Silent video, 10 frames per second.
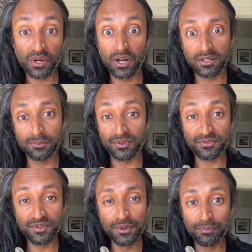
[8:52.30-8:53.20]
cut up the
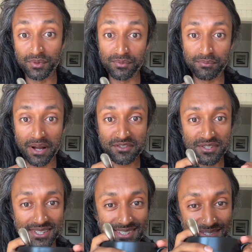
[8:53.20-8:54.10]
fruit, move
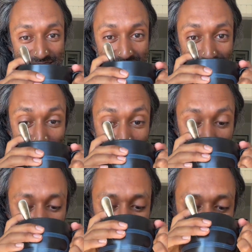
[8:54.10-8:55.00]
mattresses around.